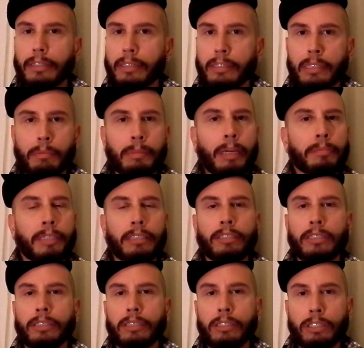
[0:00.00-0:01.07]
sometimes it's
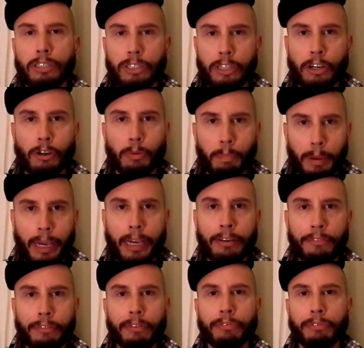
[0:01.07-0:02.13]
just so
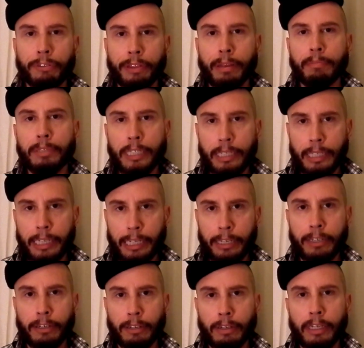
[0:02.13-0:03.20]
painful for them to
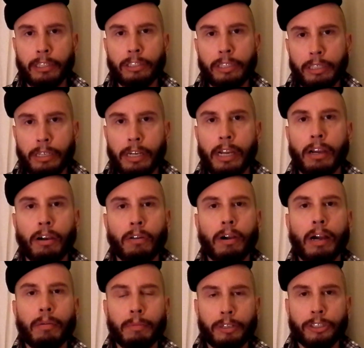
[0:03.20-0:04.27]
hear and to know
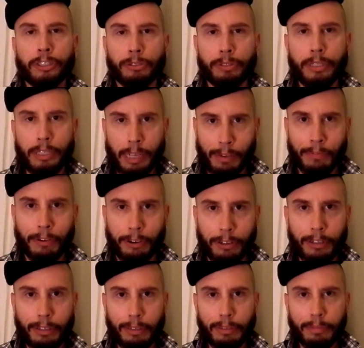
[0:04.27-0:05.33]
how much you suffered.